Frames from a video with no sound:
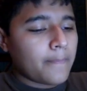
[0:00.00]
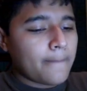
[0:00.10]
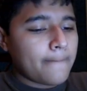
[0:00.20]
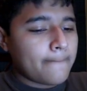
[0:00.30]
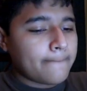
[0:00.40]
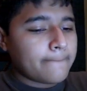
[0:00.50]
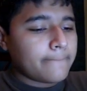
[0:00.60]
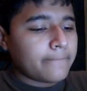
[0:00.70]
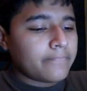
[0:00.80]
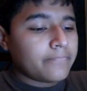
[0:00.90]

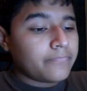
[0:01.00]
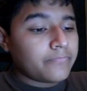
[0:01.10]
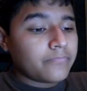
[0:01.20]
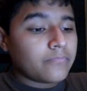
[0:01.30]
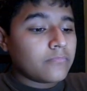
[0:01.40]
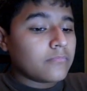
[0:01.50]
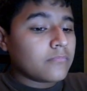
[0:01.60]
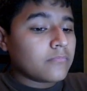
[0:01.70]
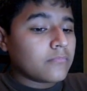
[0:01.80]
(silence)